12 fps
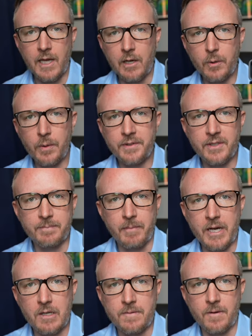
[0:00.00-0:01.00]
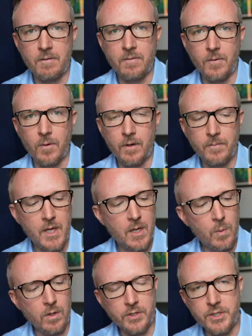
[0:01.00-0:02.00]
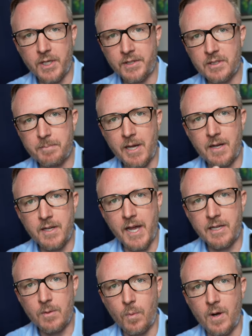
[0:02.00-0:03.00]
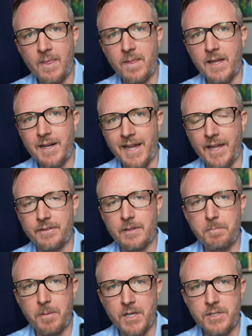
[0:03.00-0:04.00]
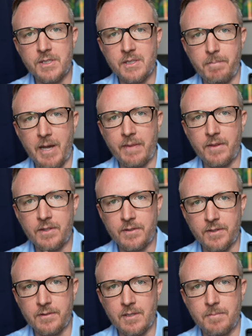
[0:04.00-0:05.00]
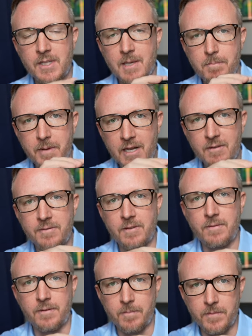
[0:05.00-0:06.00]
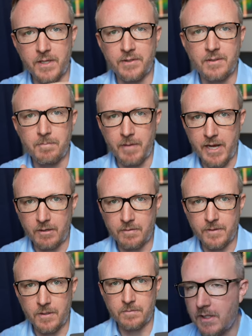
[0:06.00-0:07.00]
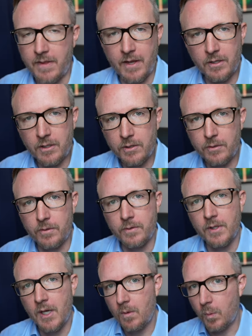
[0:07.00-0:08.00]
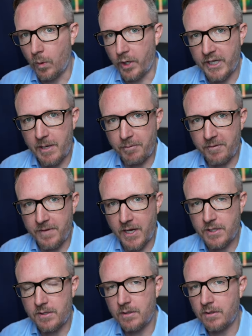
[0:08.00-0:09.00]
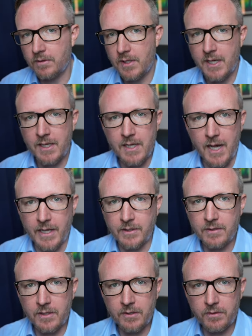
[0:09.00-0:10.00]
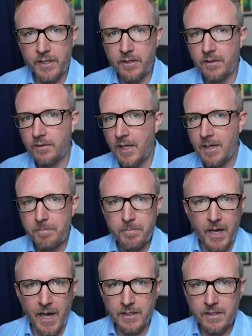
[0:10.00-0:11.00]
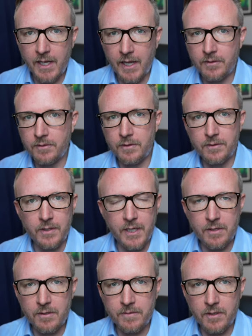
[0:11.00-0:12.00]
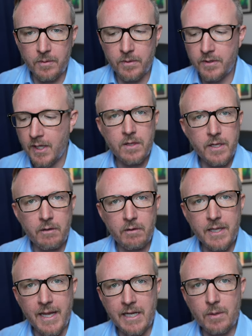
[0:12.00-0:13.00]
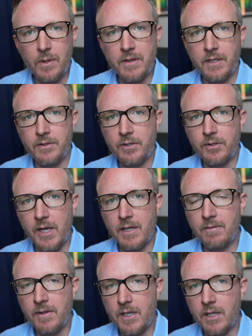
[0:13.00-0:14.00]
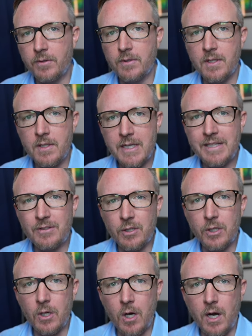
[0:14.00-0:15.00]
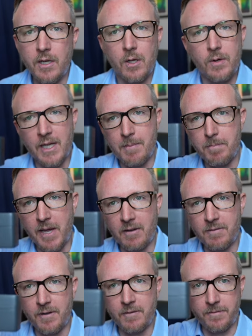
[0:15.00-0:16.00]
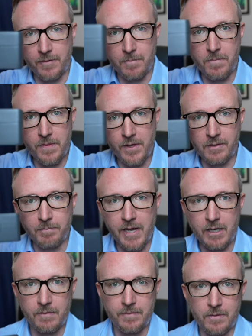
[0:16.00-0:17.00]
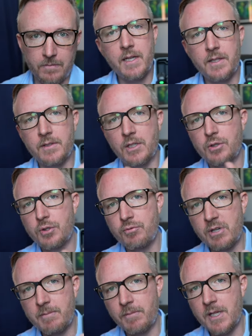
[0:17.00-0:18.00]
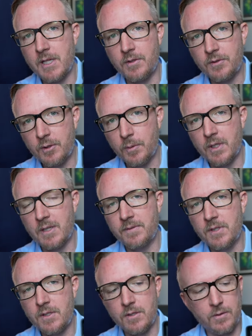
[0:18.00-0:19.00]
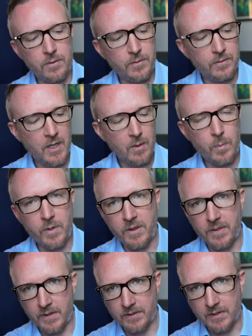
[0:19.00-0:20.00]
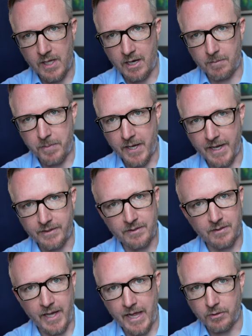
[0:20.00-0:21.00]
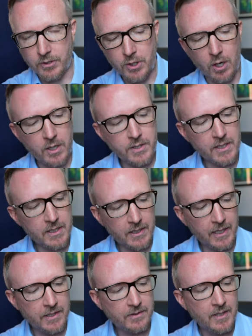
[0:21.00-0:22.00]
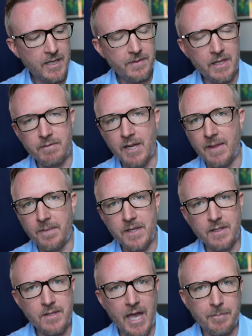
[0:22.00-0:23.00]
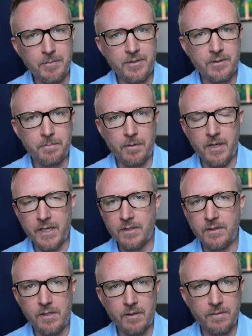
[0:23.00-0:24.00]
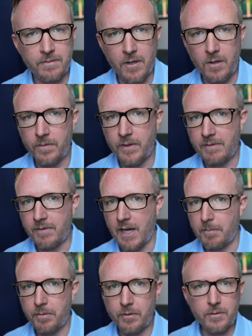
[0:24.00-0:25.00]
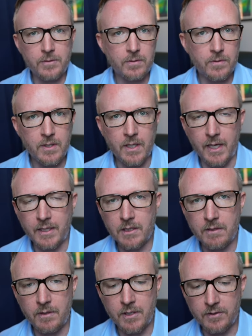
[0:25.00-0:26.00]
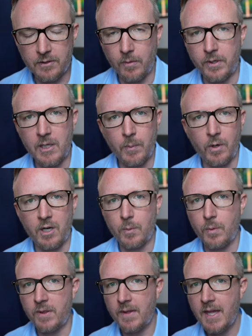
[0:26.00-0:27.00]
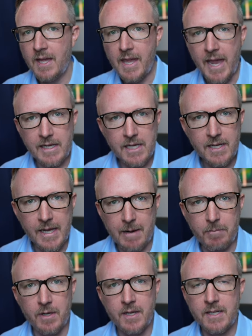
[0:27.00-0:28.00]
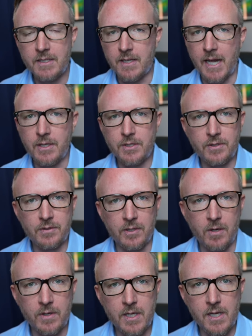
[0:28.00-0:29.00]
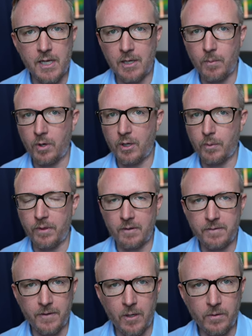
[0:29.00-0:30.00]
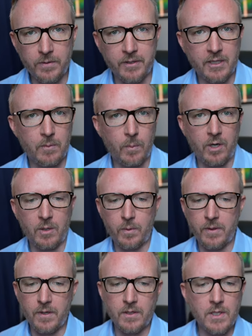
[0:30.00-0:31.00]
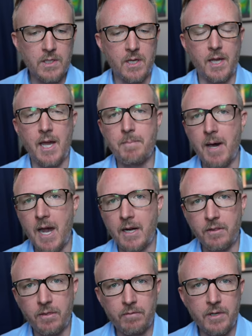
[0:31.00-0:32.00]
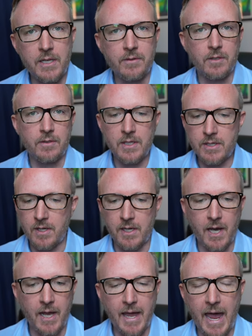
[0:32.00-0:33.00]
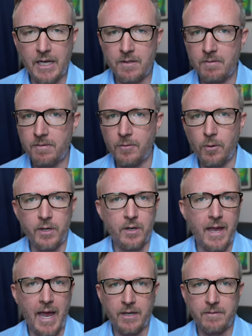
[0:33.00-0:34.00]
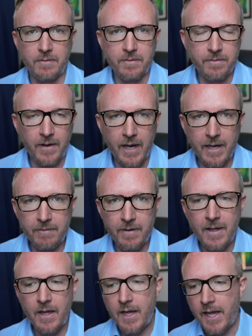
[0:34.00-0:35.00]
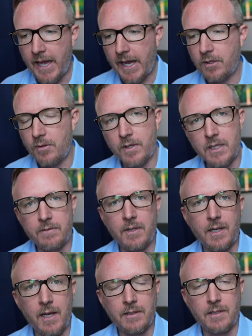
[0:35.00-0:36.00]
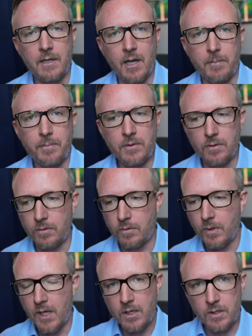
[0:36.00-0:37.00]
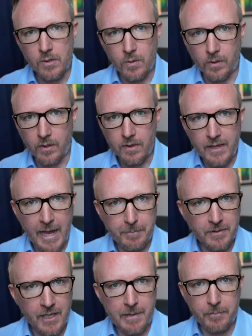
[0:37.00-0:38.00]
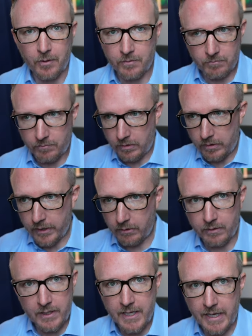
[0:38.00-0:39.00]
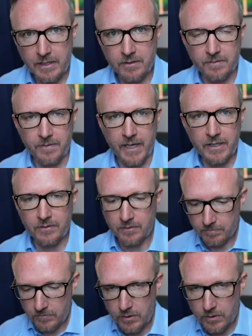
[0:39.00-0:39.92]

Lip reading: Now, who is this microphone for? Well, just about anyone that has the budget to buy this system can benefit from this microphone. Now, that includes working professionals, content creators, podcasters, interviewers, literally anyone that is creating videos and needs good audio can benefit from this microphone. It is extremely intuitive to use with this AirPod style charging case. They've got the adapters to plug into your phone. They've got Bluetooth connectivity, so it can work with any camera, not just Sony. It can work with your phones. It can work with your DJI Pocket 3s, your DJI Action 4, your Action 5, and you could even connect it up to your laptop or literally any device.